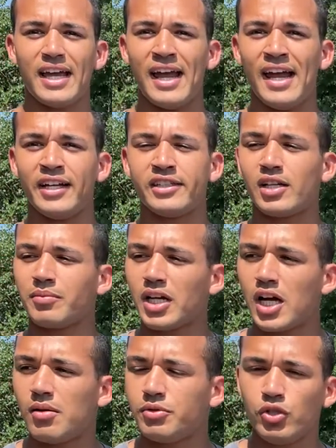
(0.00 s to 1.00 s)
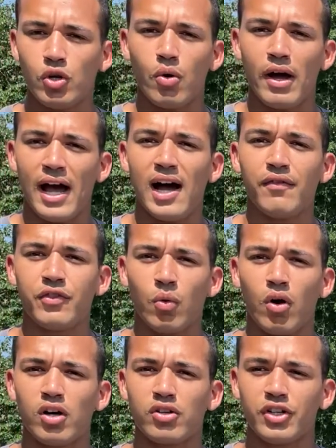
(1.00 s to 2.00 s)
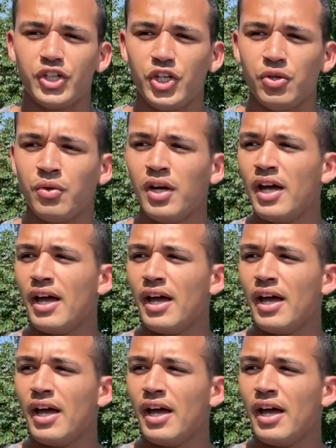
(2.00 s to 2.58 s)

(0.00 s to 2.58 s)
and sometimes you don't have the water on you